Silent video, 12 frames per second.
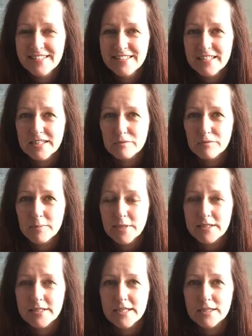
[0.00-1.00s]
that
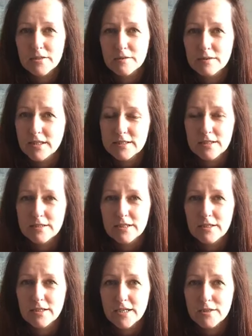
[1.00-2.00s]
women get told there's nothing
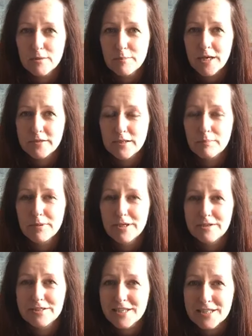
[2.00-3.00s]
you can do about it,
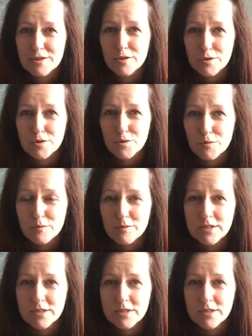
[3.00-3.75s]
because that's not true.